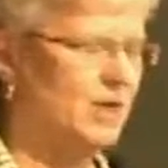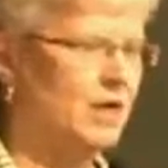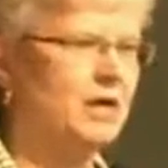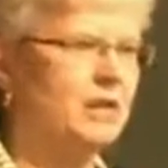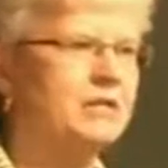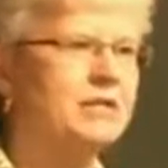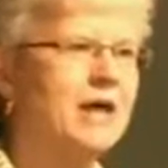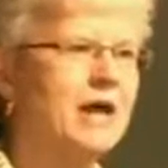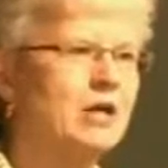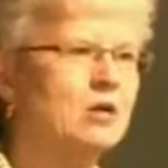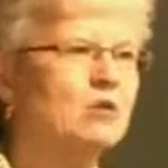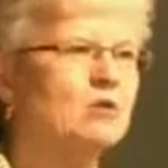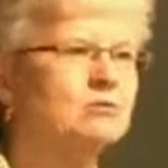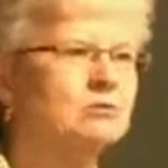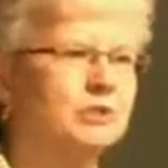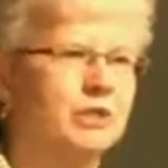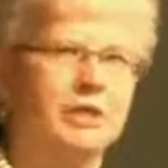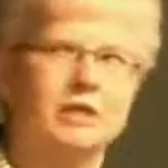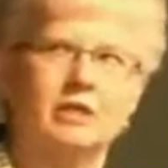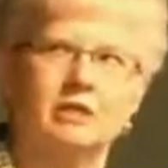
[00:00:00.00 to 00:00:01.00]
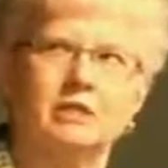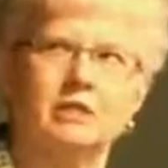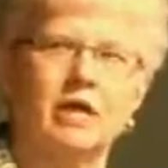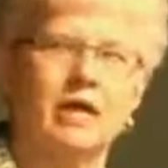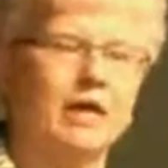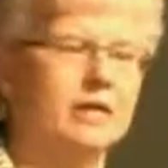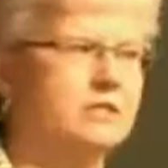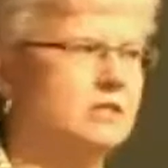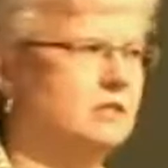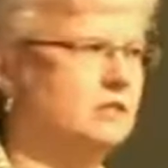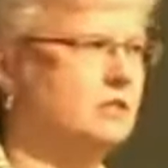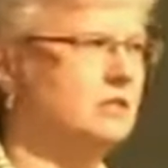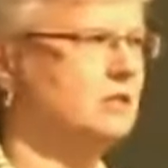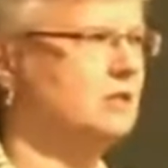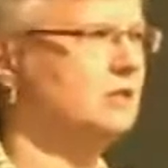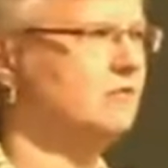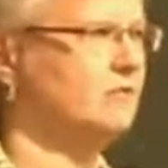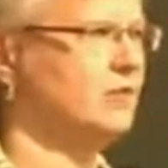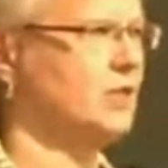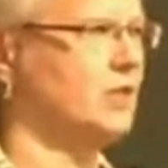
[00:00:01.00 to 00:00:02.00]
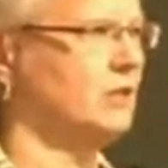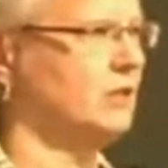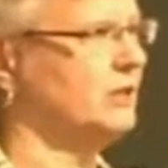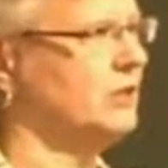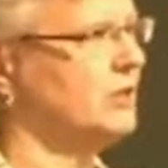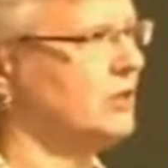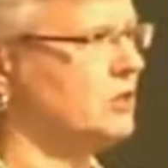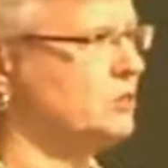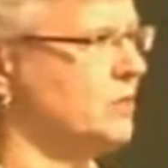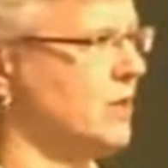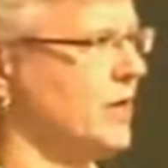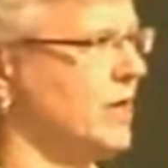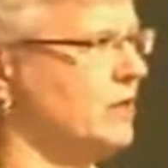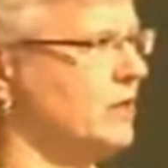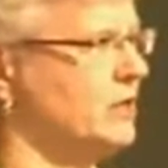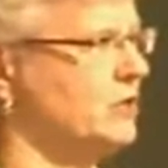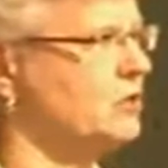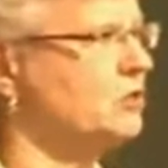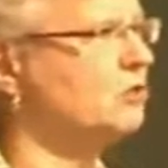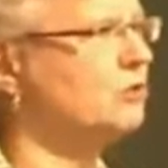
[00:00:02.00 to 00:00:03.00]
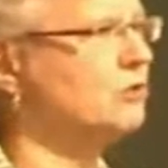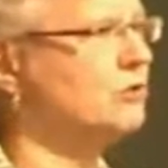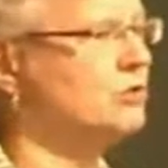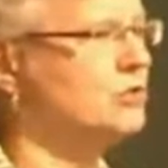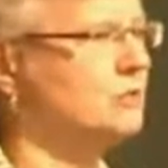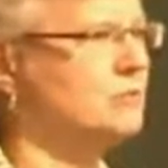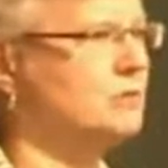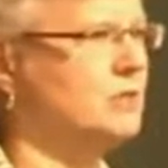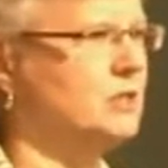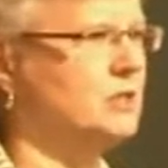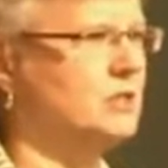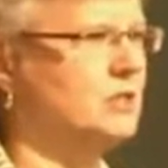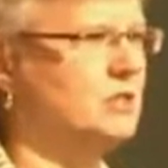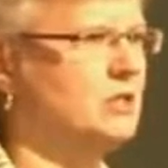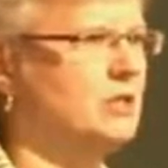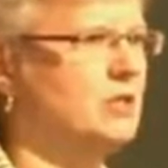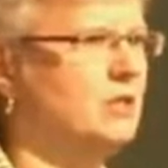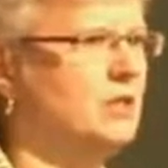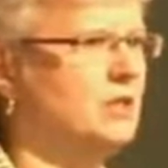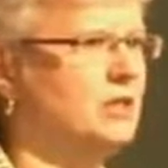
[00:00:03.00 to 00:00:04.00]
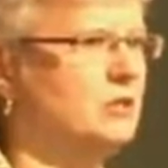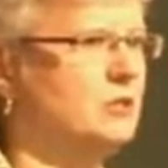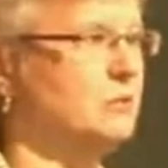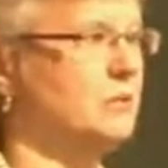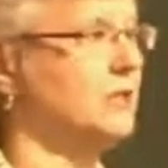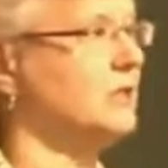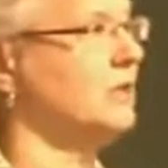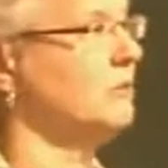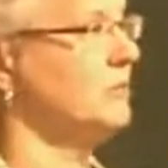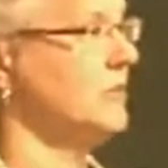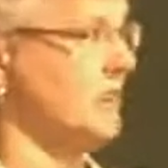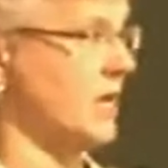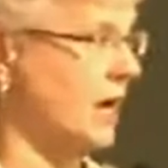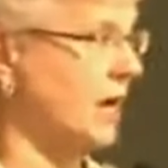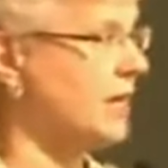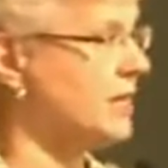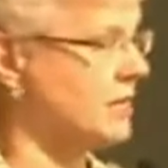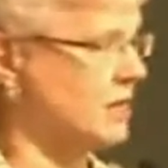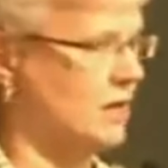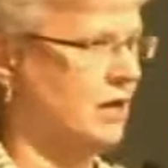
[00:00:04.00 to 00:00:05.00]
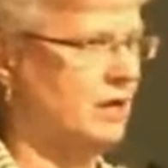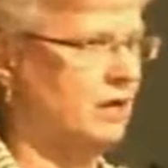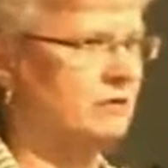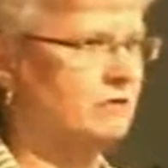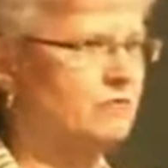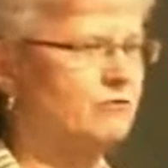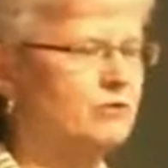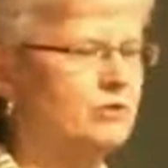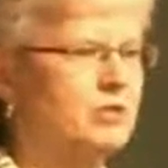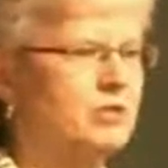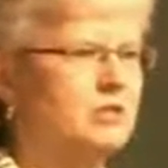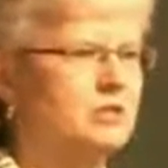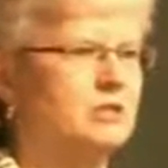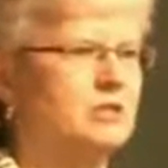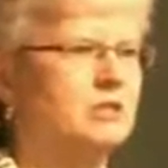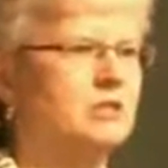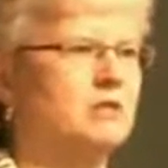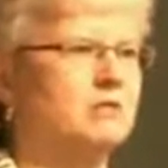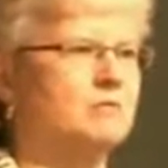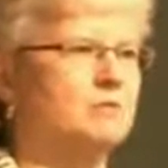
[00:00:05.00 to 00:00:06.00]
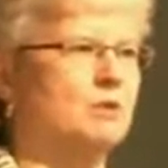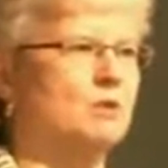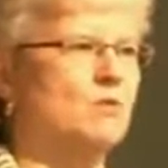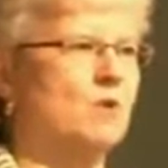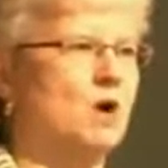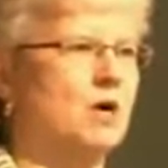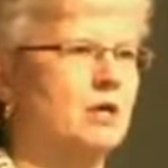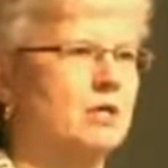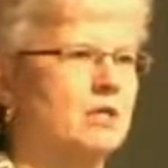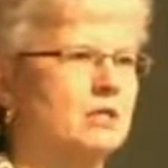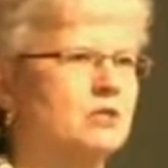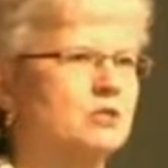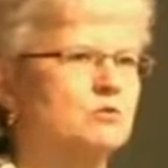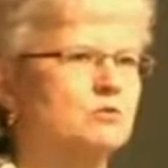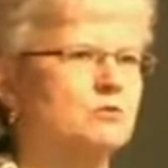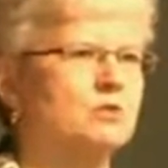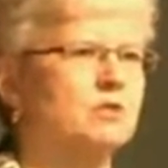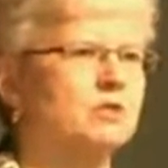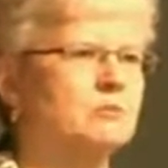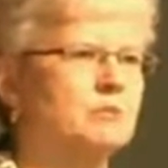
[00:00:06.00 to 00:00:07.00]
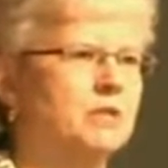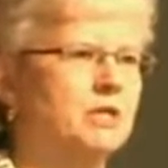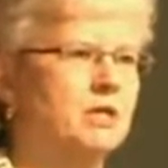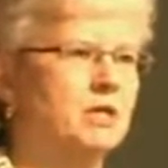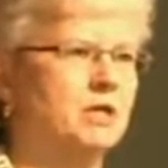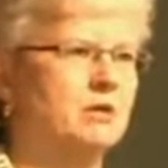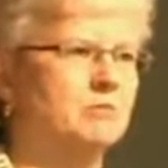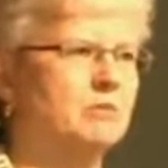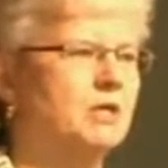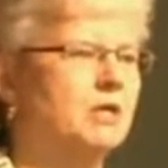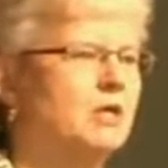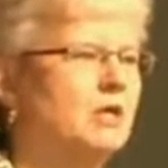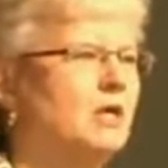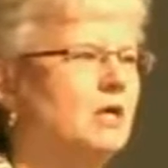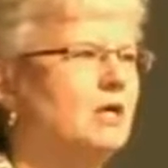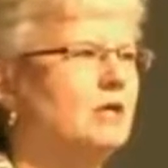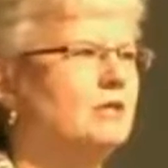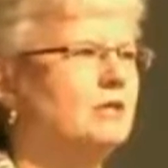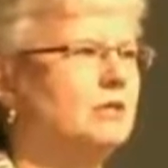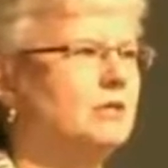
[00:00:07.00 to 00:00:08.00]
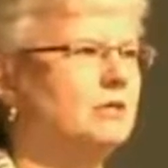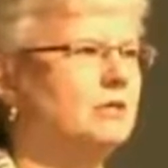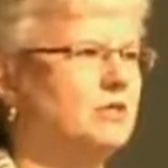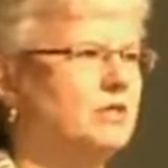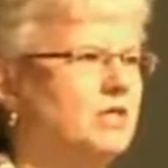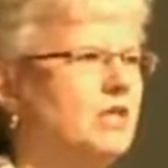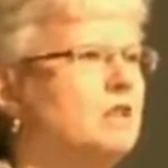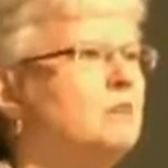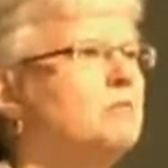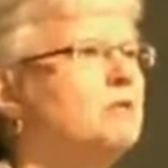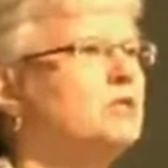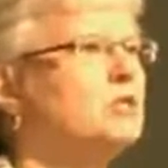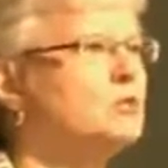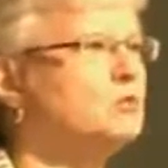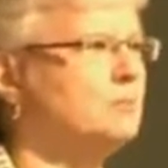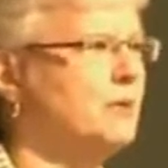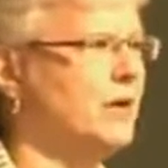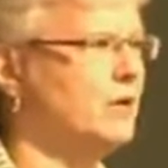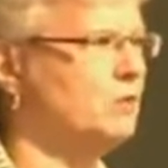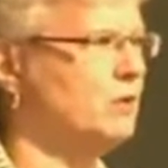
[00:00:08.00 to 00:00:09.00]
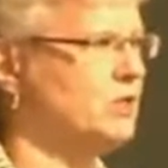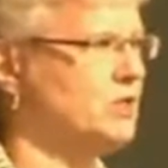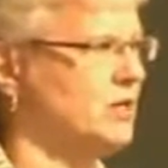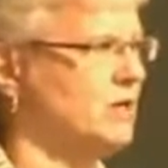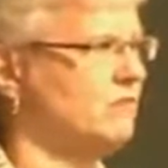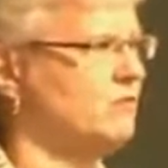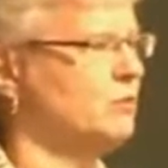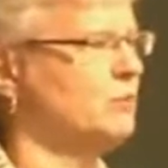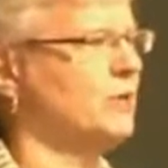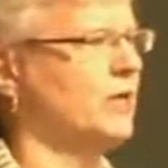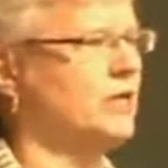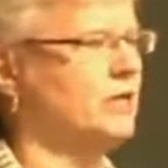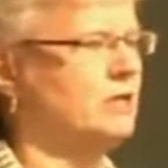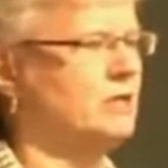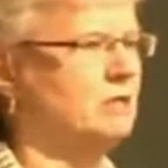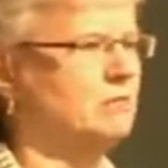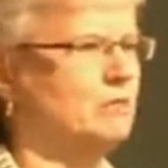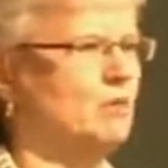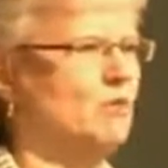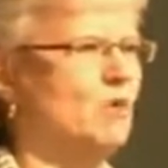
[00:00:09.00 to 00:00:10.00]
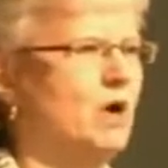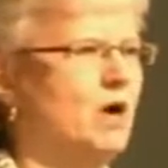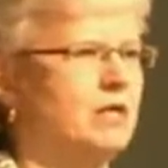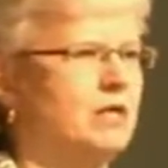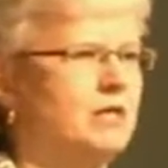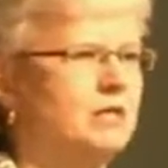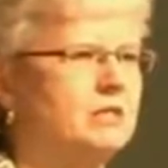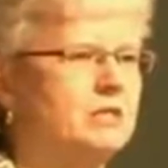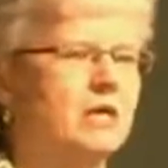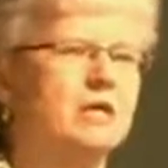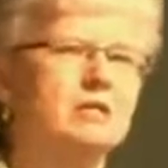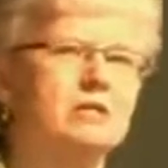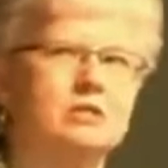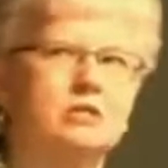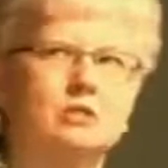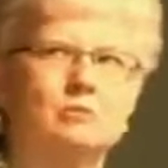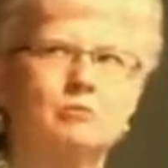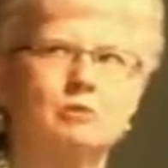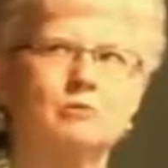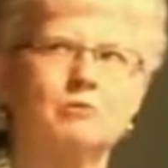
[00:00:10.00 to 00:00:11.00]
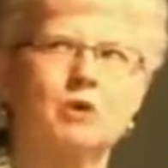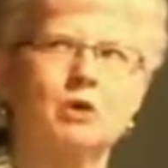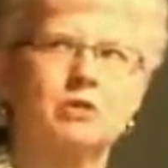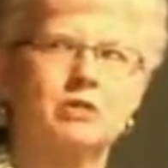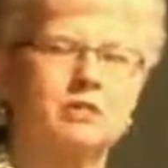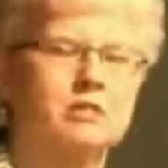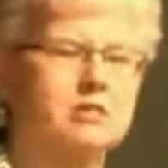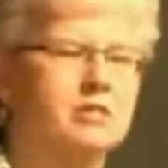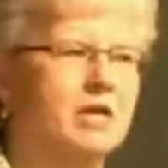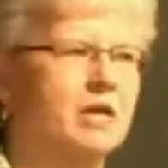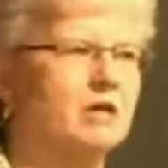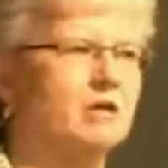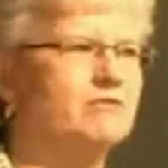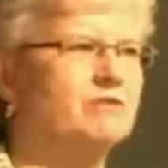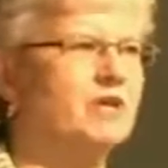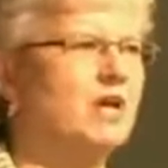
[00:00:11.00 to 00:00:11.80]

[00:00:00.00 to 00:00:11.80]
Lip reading: Not only has it significantly expanded tourism to the city, it's become the icon for the city of Milwaukee. It's really become the image by which everybody in Milwaukee tends to promote itself.